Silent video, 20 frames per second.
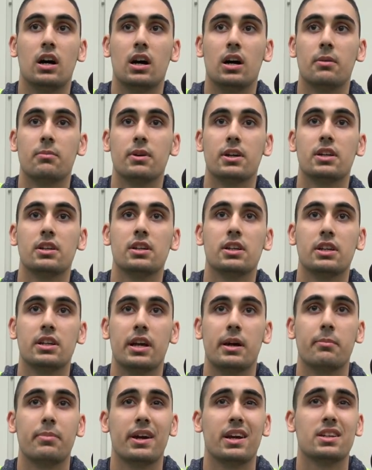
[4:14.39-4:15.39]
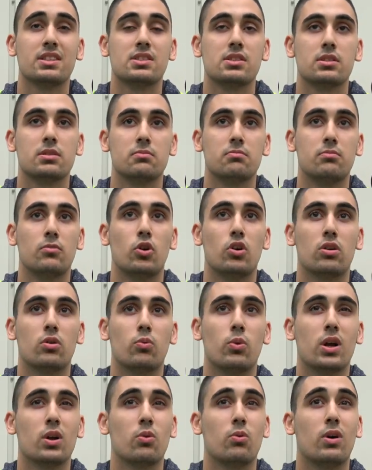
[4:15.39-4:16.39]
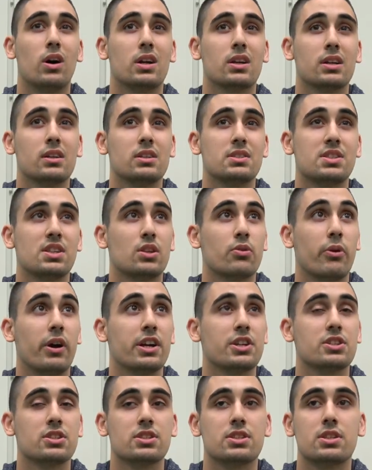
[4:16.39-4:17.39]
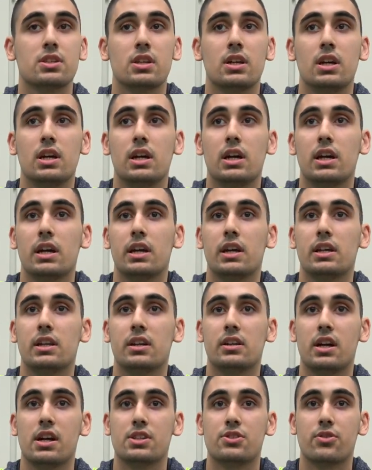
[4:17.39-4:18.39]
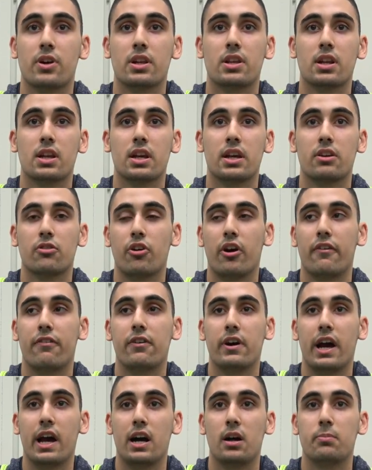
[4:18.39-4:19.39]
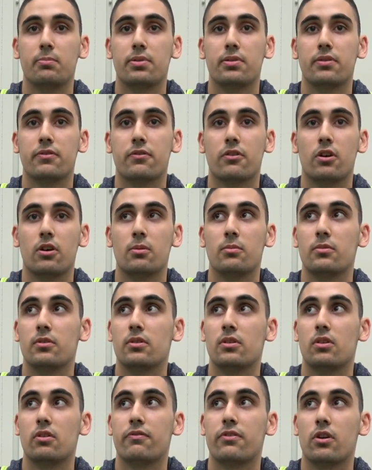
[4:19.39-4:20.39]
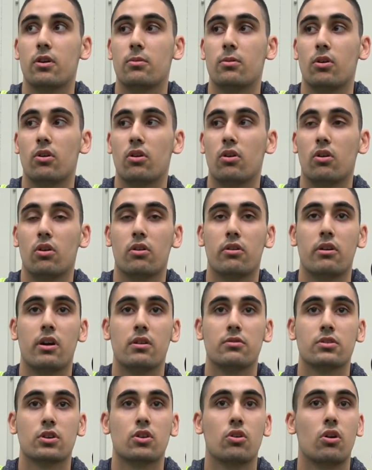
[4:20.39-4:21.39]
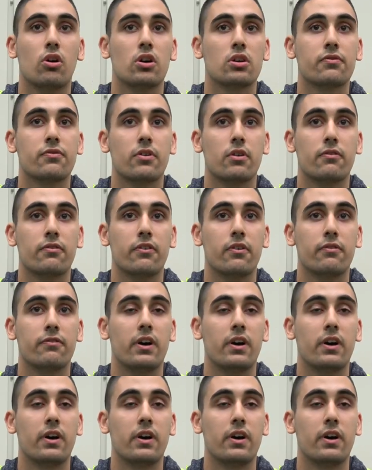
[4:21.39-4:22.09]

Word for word: I mean, in NBA it's more one-on-one -on -one situations in adriatic you have help from from all, all around the court from